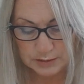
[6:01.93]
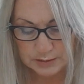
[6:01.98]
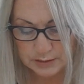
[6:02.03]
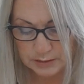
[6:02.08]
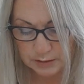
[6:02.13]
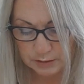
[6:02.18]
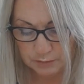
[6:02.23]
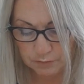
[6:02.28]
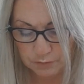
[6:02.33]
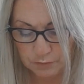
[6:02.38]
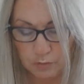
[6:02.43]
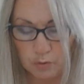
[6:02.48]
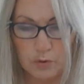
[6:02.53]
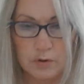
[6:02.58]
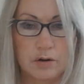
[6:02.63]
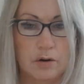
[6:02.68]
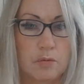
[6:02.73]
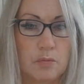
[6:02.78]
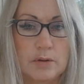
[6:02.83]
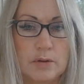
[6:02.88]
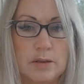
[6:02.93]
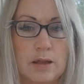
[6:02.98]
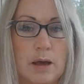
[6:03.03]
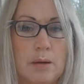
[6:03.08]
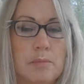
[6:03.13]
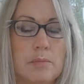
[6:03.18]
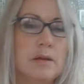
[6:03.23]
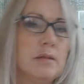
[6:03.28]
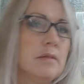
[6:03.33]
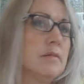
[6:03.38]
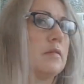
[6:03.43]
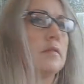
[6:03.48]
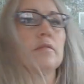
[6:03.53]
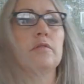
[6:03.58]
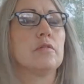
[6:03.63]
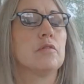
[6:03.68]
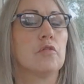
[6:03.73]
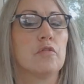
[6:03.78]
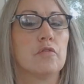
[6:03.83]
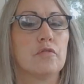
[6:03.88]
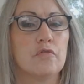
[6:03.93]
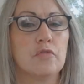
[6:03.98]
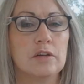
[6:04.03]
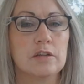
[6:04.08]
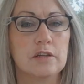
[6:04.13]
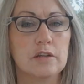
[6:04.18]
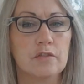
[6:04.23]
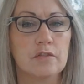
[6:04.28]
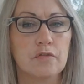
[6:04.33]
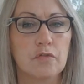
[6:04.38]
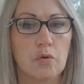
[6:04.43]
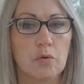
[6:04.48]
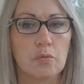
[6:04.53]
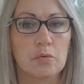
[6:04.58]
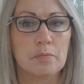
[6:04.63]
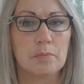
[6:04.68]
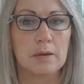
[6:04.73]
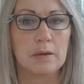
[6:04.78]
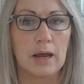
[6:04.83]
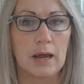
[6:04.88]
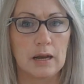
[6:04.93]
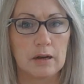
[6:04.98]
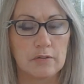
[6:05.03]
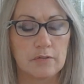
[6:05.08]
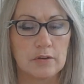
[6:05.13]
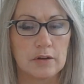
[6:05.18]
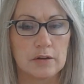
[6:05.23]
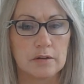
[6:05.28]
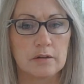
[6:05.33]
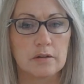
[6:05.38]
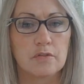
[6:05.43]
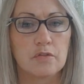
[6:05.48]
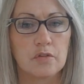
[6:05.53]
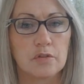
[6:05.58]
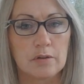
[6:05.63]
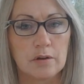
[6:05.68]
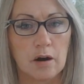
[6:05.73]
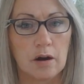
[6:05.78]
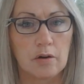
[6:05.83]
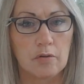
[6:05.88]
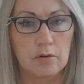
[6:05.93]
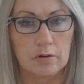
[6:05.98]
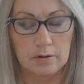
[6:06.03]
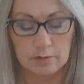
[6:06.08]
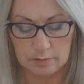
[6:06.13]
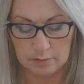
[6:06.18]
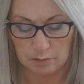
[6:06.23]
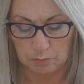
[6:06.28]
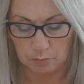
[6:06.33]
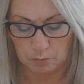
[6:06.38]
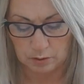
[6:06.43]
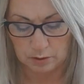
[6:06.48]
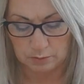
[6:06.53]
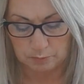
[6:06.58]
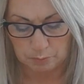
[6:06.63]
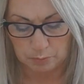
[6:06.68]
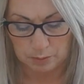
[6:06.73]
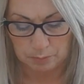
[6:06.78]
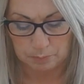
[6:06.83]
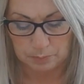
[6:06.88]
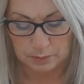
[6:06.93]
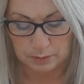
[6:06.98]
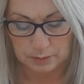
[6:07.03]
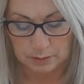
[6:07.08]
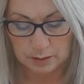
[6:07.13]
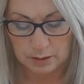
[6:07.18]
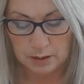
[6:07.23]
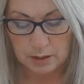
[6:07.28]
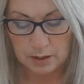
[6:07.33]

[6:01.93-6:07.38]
T4. Now, what that means is your free T4 would be elevated if your thyroid is not working properly.